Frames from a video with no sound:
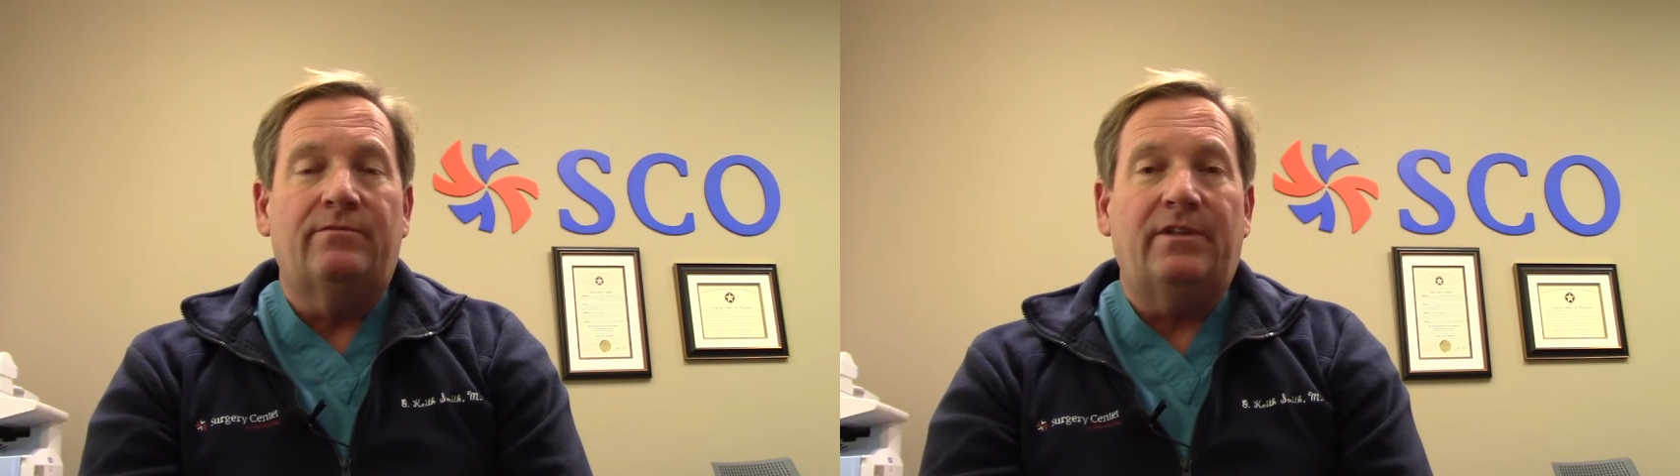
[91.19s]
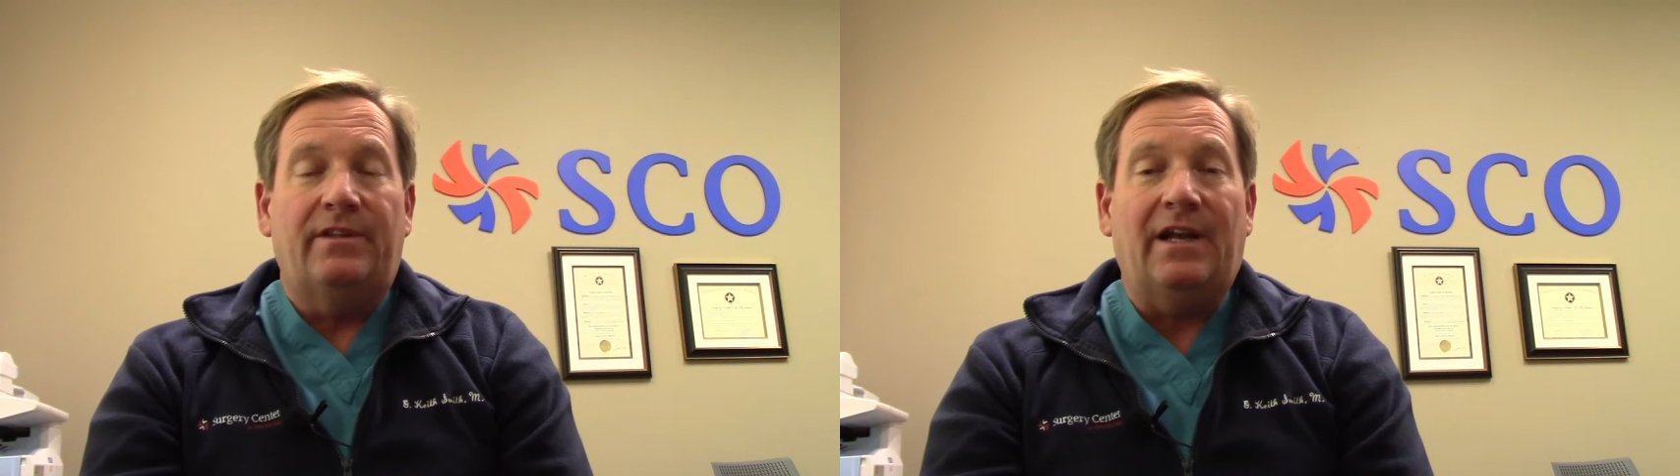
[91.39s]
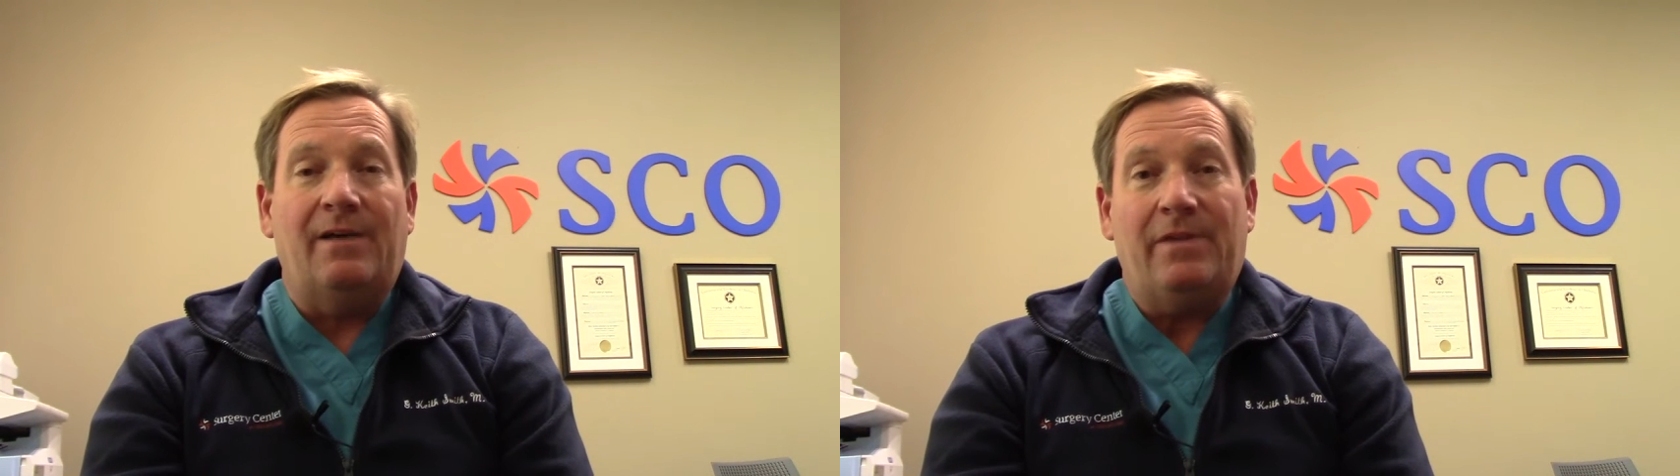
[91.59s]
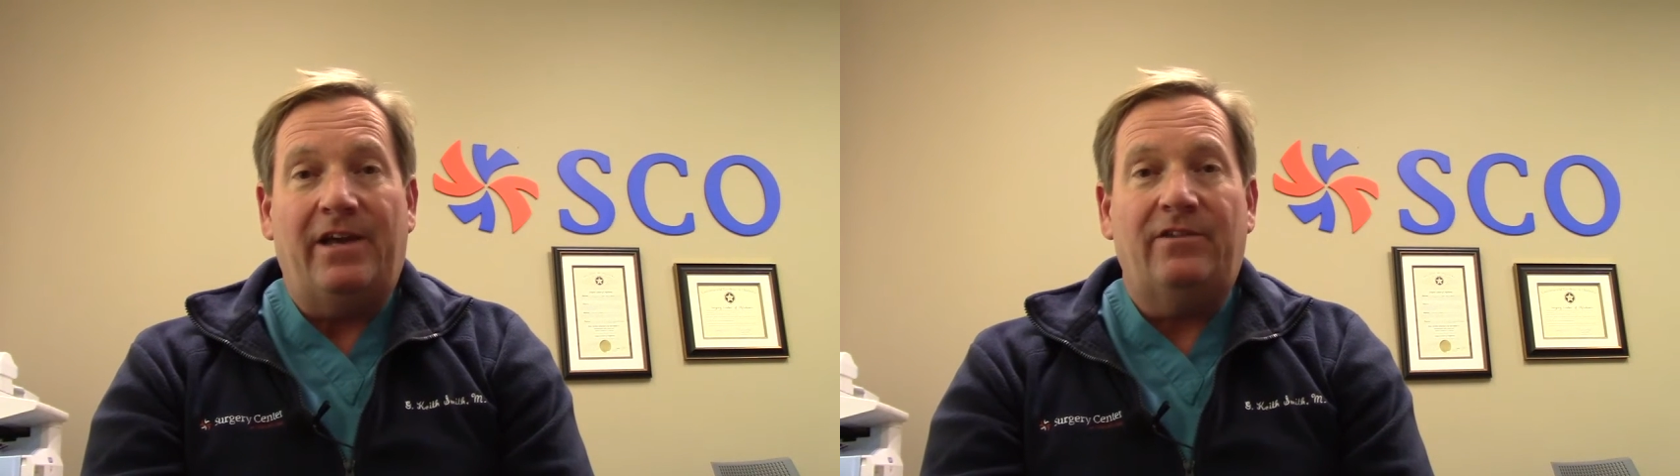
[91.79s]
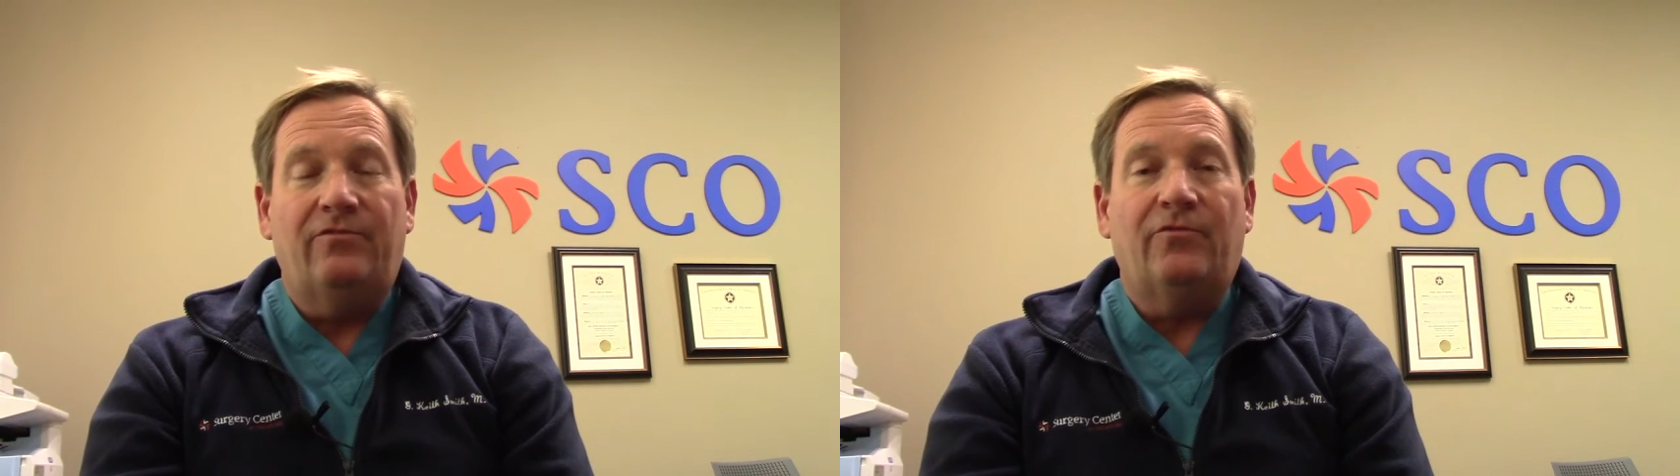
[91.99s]
that I
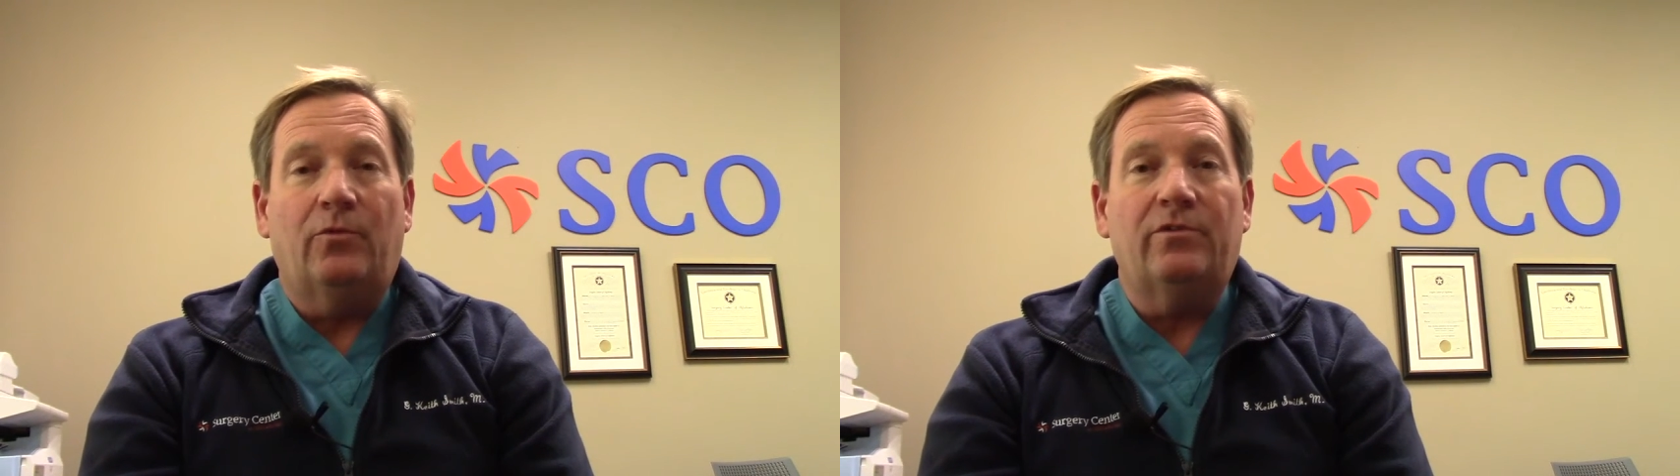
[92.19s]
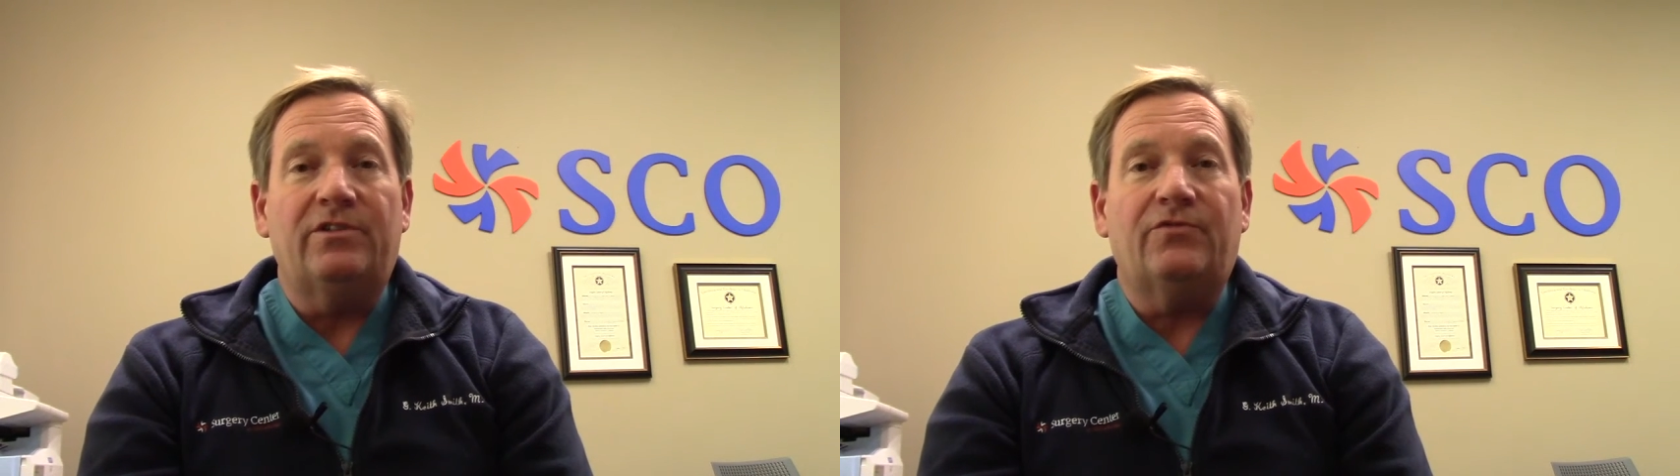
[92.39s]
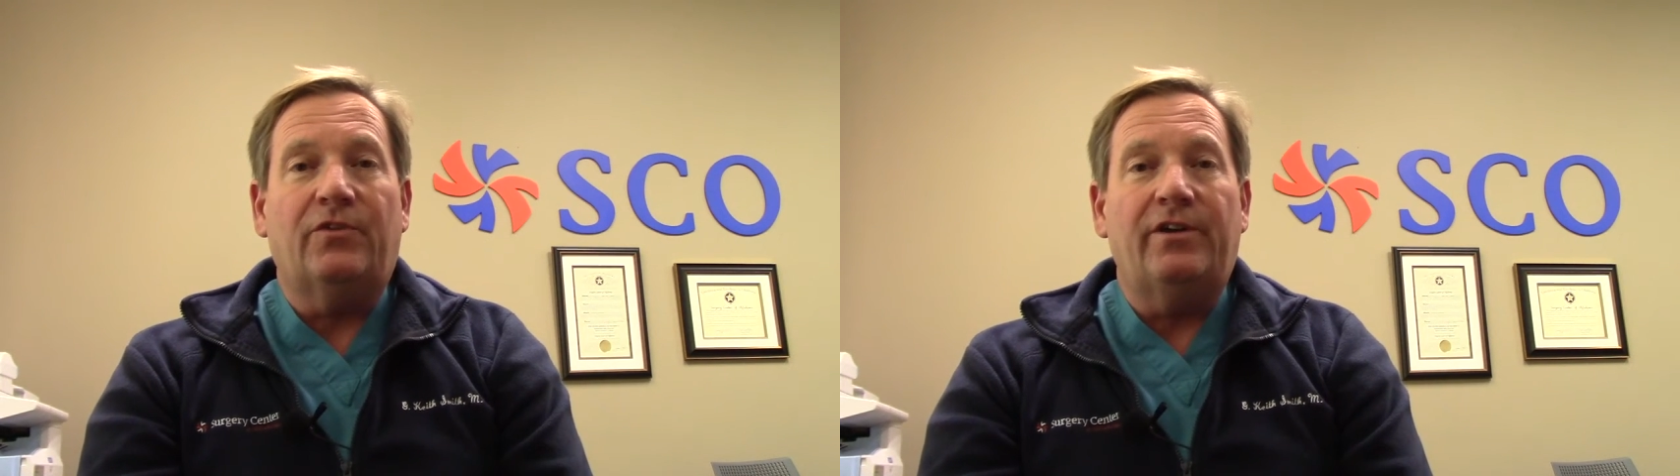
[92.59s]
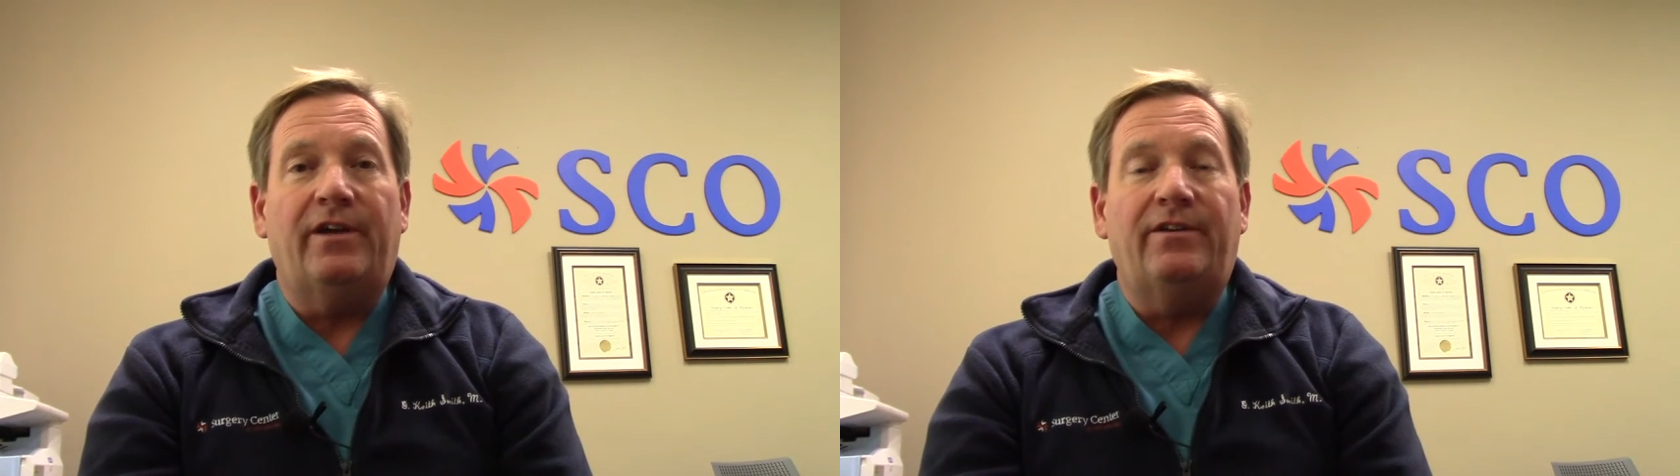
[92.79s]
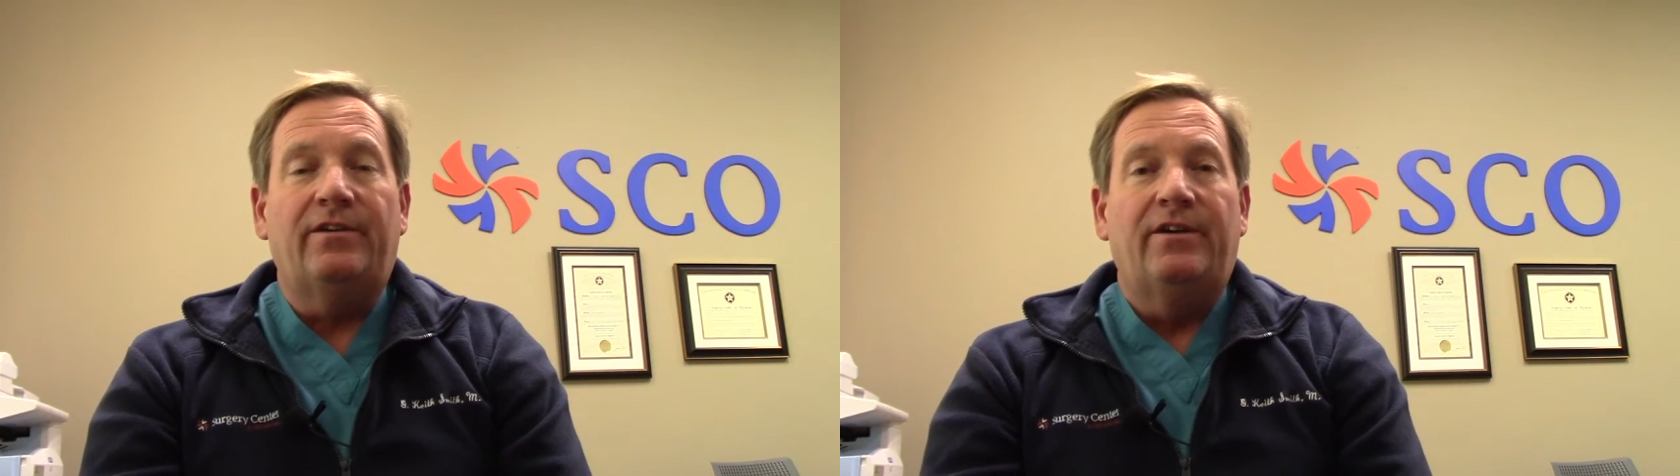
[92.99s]
made for this friend